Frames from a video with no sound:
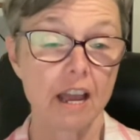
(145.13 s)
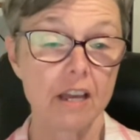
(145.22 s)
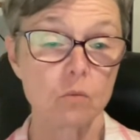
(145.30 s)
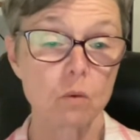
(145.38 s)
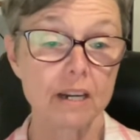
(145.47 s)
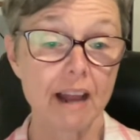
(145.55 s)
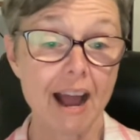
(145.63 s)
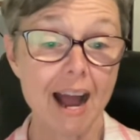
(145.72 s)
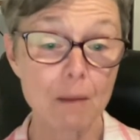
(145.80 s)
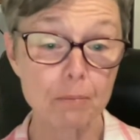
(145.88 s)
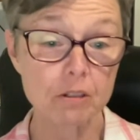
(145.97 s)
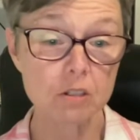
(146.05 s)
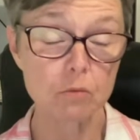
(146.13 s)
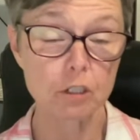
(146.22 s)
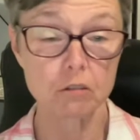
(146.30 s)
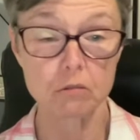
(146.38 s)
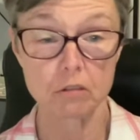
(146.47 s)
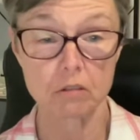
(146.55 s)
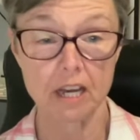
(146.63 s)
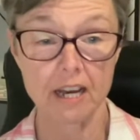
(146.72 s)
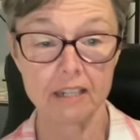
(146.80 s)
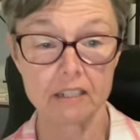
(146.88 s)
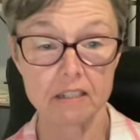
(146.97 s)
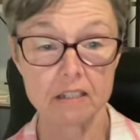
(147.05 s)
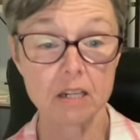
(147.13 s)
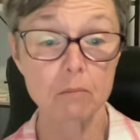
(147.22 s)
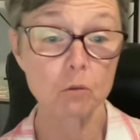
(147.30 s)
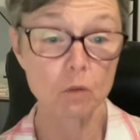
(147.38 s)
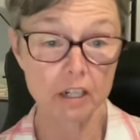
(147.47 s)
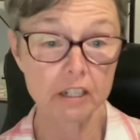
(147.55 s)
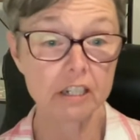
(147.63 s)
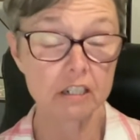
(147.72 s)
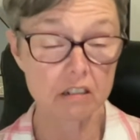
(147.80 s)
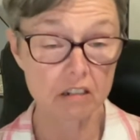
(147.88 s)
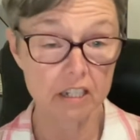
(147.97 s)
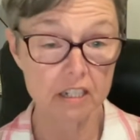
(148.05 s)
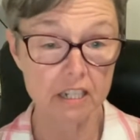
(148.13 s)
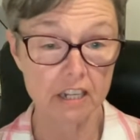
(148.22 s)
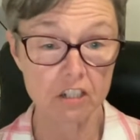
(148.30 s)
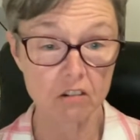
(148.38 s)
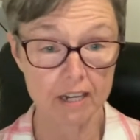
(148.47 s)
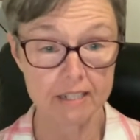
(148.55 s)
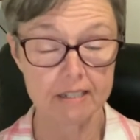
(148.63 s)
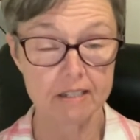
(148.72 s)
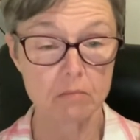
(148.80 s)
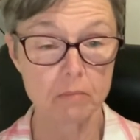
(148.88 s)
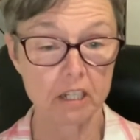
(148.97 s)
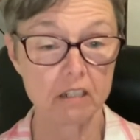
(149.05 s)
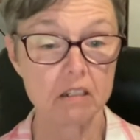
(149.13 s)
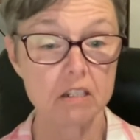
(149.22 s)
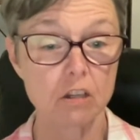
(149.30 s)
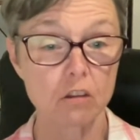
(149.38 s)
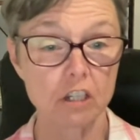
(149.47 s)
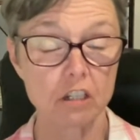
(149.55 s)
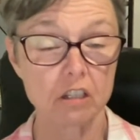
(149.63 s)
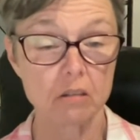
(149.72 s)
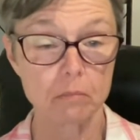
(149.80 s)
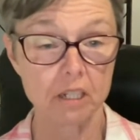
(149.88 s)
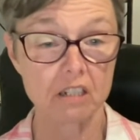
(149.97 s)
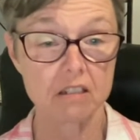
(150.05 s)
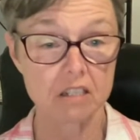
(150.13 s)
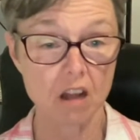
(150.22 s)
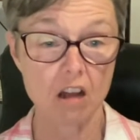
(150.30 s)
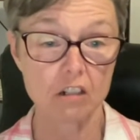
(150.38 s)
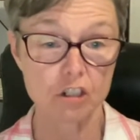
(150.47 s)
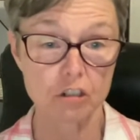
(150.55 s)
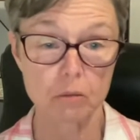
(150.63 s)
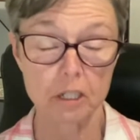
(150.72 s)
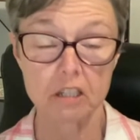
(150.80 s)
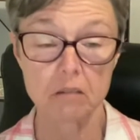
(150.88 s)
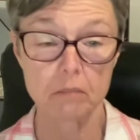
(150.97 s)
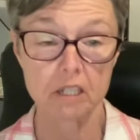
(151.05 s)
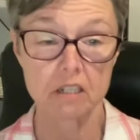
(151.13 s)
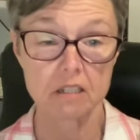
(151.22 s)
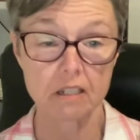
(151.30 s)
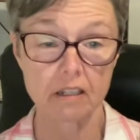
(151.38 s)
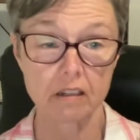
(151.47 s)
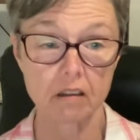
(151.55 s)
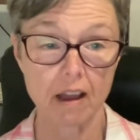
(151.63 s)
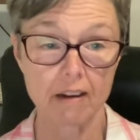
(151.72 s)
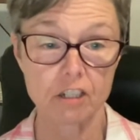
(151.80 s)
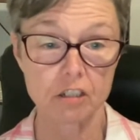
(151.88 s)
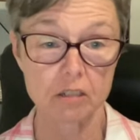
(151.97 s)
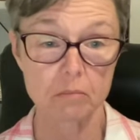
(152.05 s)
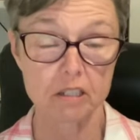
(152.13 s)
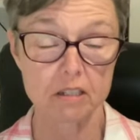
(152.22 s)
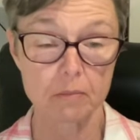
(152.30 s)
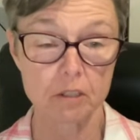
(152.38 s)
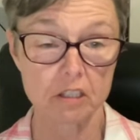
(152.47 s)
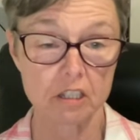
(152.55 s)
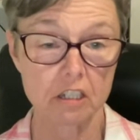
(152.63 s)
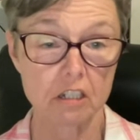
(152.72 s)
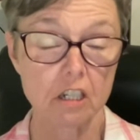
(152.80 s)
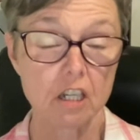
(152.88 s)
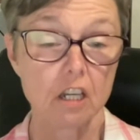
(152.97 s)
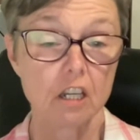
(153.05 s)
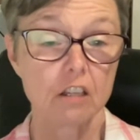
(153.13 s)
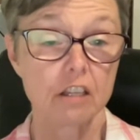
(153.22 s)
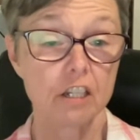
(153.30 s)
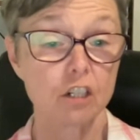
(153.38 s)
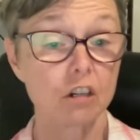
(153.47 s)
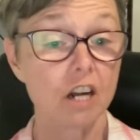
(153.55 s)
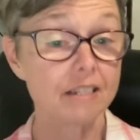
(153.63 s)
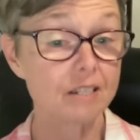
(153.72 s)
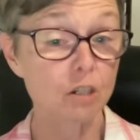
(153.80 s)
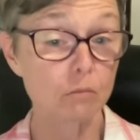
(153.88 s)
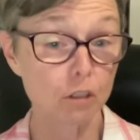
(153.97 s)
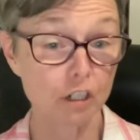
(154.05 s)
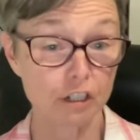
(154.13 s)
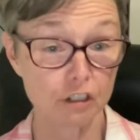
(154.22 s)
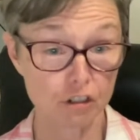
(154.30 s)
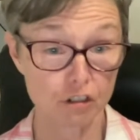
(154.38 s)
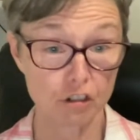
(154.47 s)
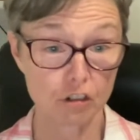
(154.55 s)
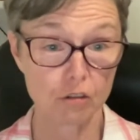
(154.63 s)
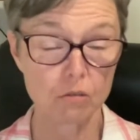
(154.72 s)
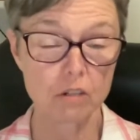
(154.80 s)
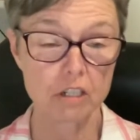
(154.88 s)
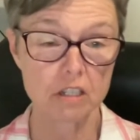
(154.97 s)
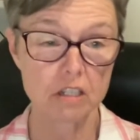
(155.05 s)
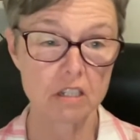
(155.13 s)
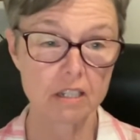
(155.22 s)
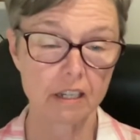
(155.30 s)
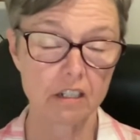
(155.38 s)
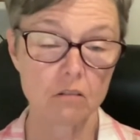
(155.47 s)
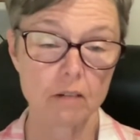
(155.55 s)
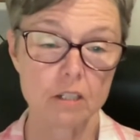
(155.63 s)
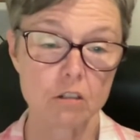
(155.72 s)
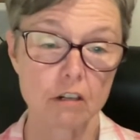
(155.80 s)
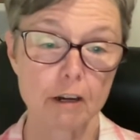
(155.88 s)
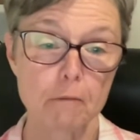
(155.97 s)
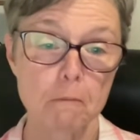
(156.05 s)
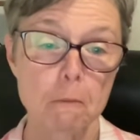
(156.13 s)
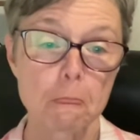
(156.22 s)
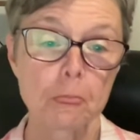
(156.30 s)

And what happens when you do that is number one, it tenderizes the meat so that the meat is not chewy. The meat is going to actually be something that your customer can chew because this is like in a restaurant.